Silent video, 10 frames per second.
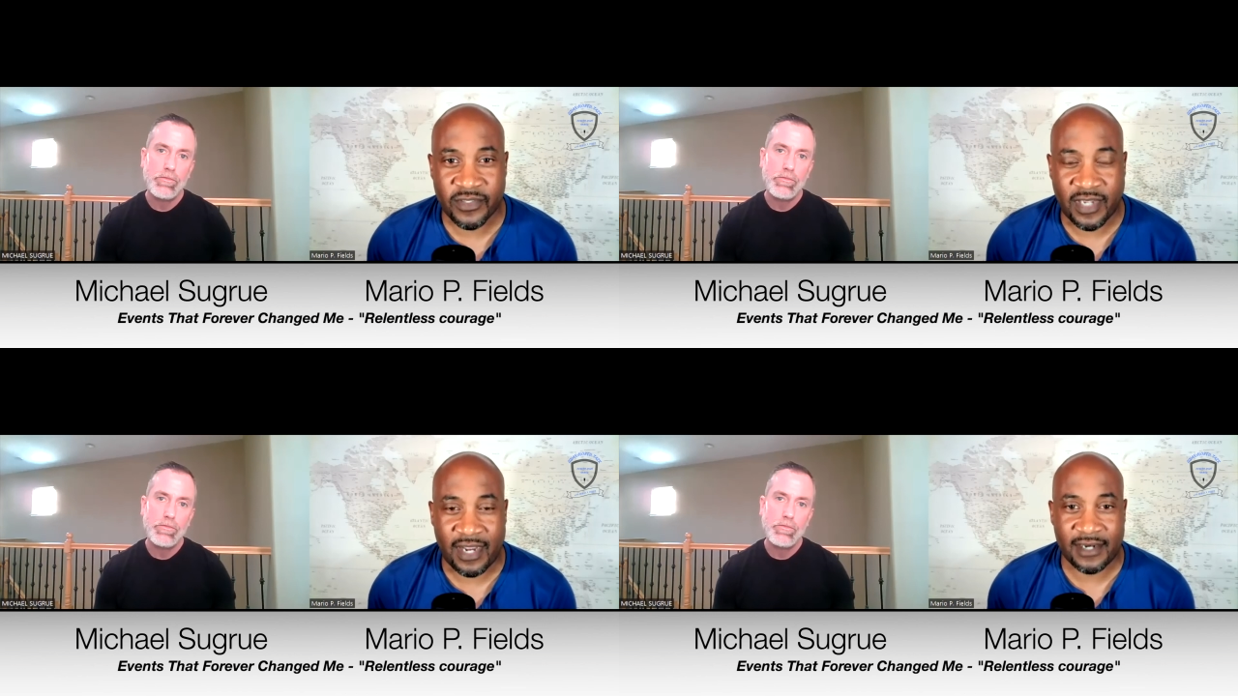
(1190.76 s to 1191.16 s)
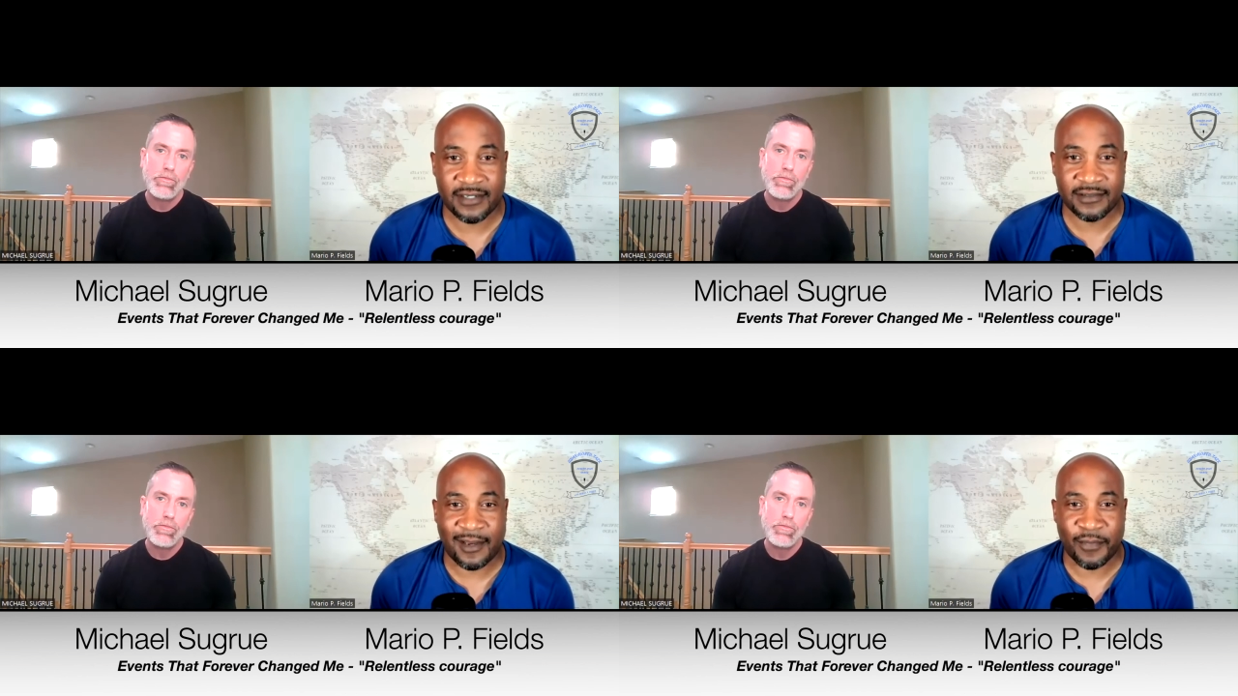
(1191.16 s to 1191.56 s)

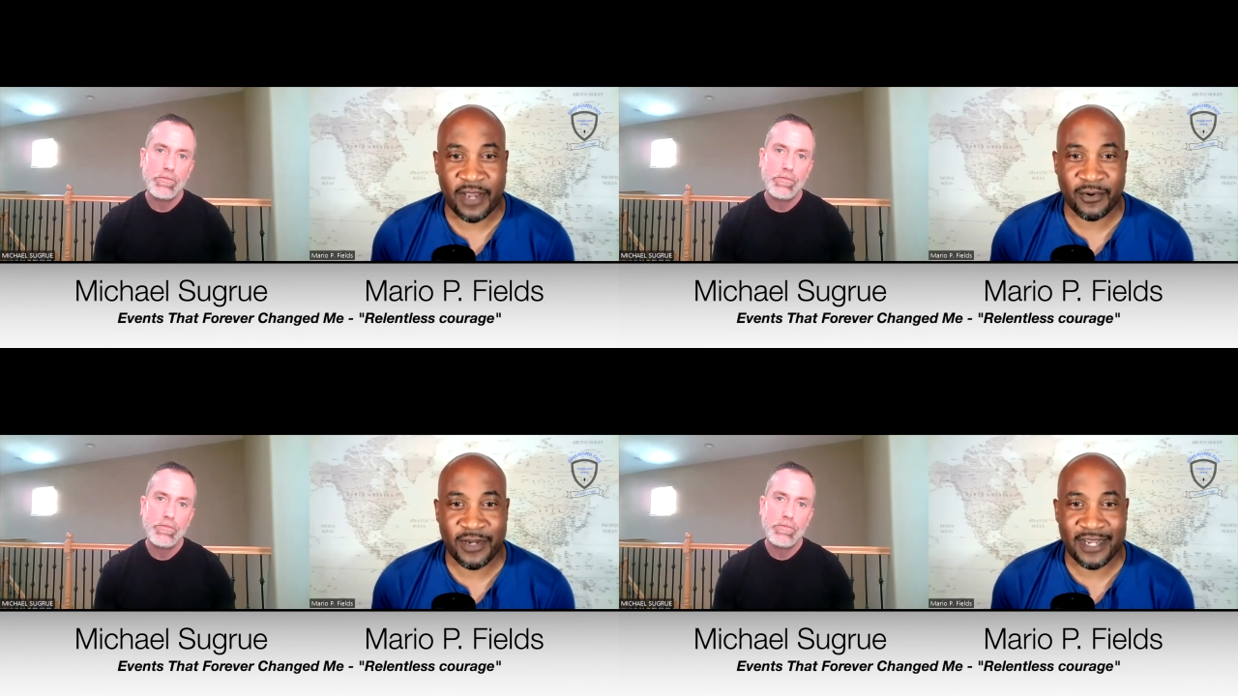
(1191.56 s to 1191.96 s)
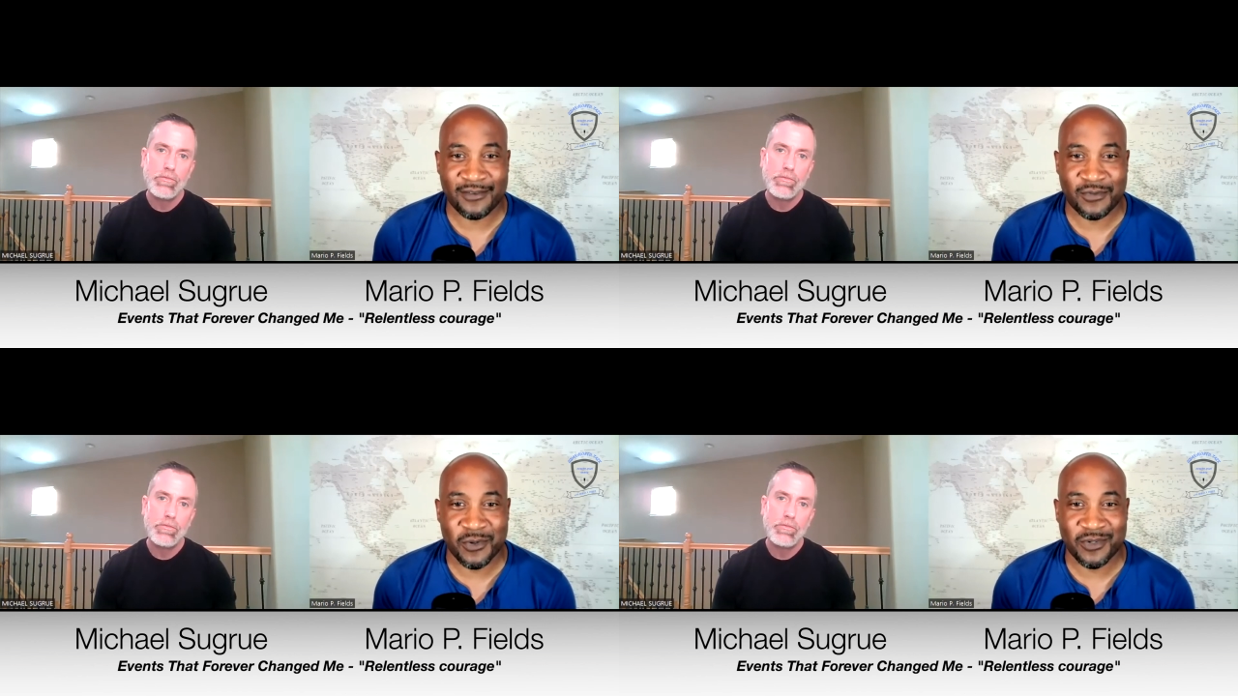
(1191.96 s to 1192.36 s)
Speaker 1: retired. I'm not on
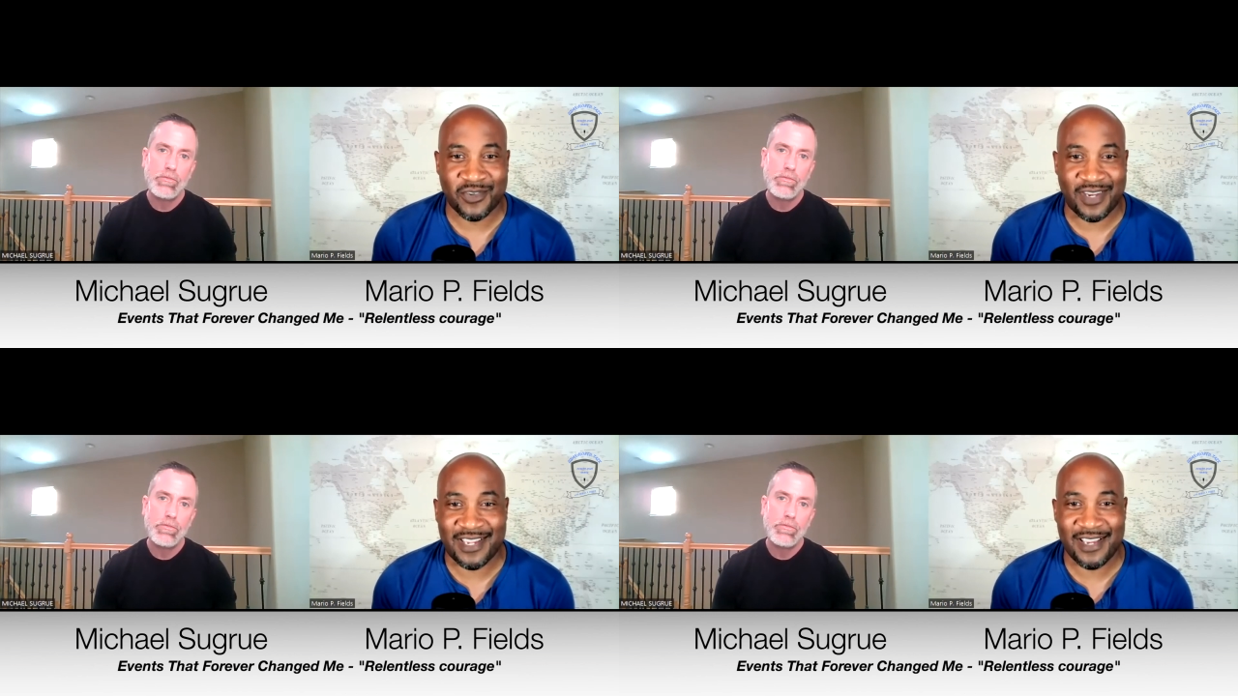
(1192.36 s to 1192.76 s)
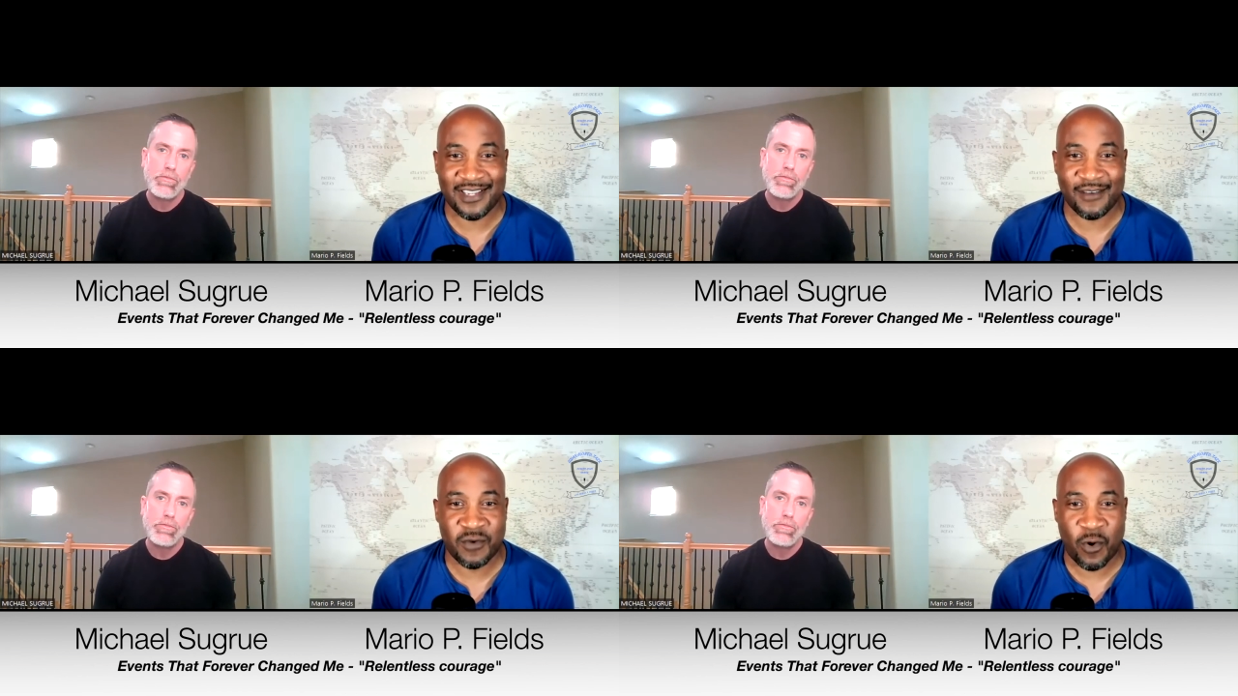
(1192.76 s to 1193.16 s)
active duty, so I
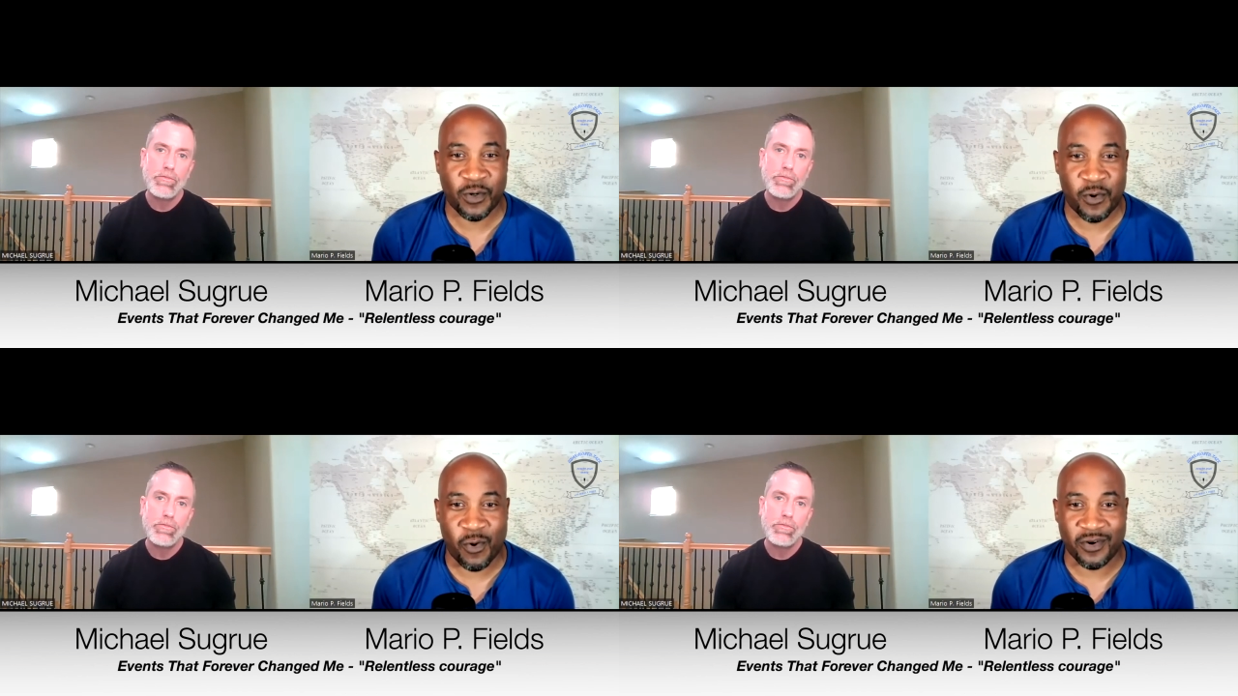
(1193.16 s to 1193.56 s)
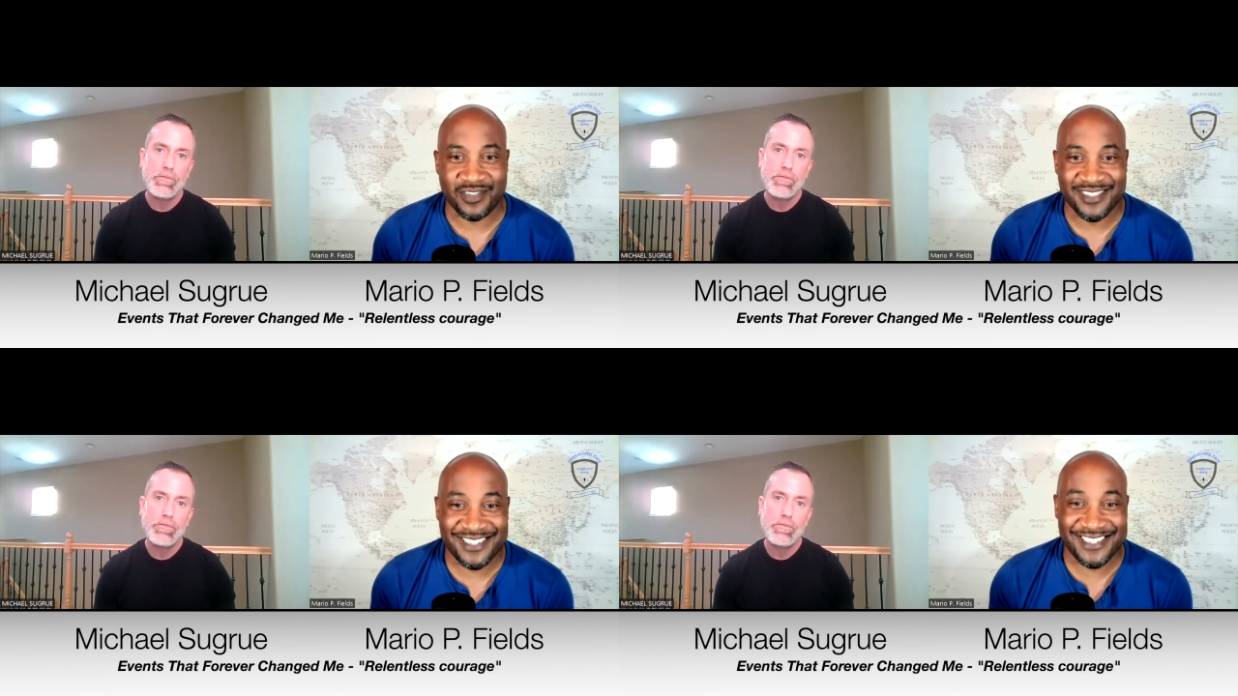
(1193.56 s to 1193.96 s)
can't give no one orders.